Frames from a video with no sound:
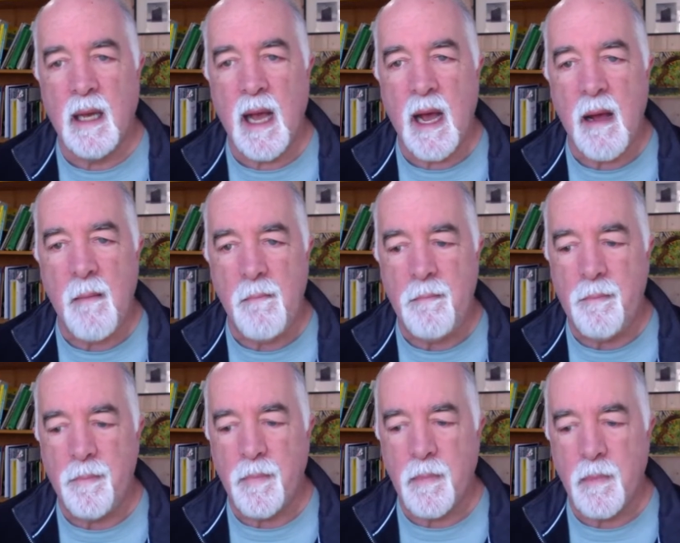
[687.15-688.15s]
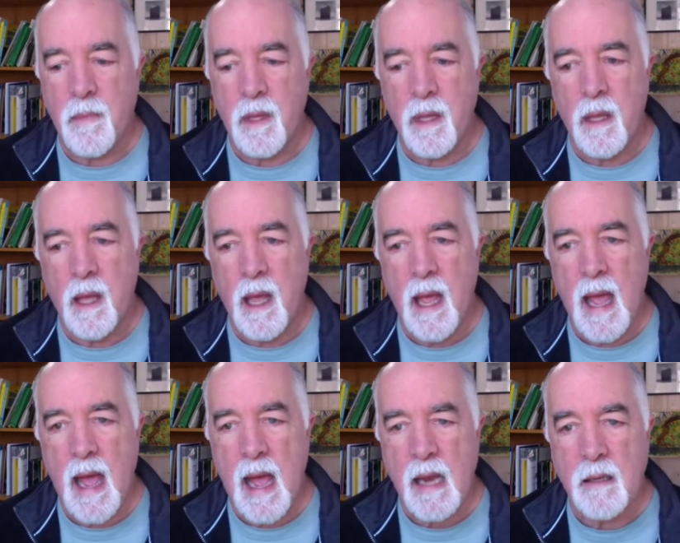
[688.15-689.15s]

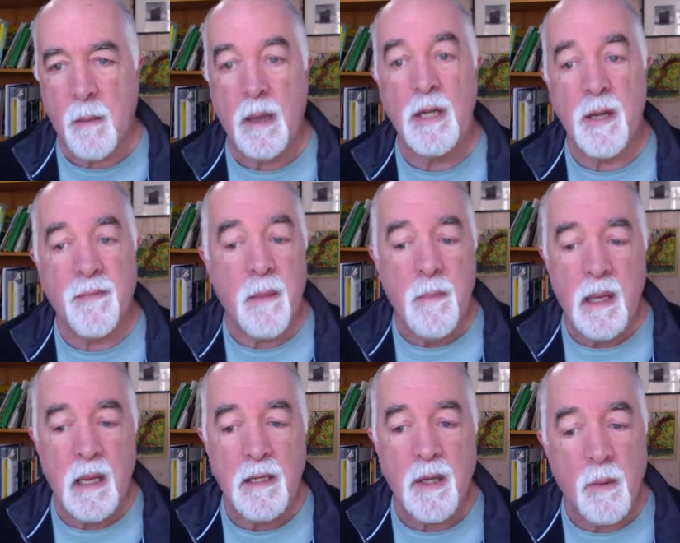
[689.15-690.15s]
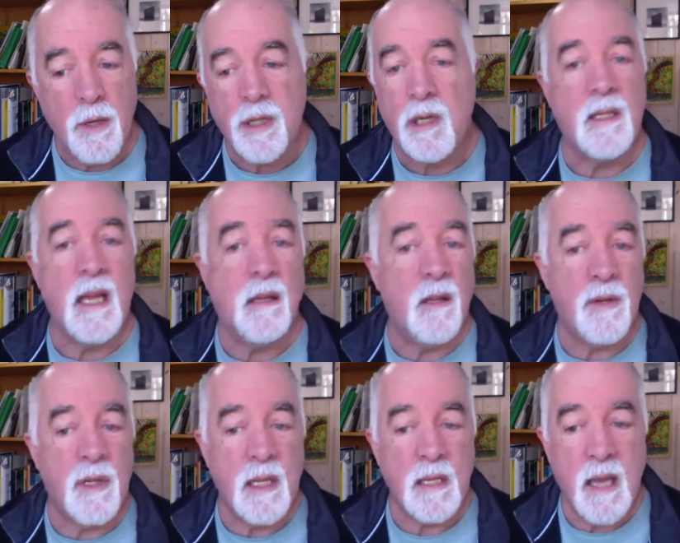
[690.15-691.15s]
had a bunch of them, and so we're just going to take
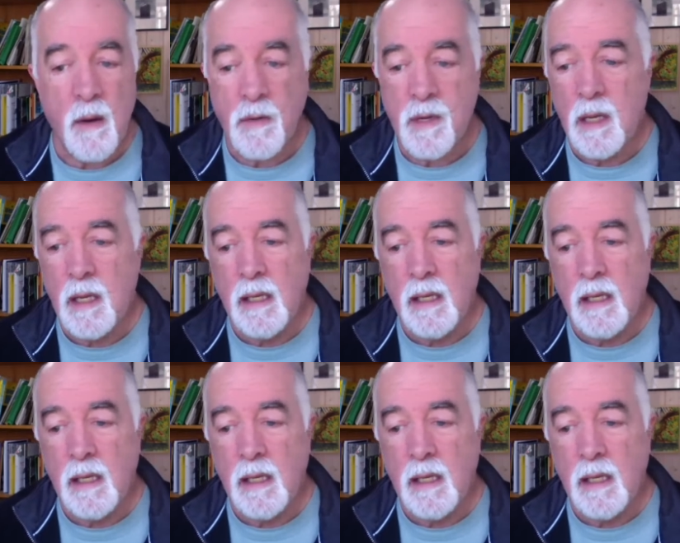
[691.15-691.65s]
those things out.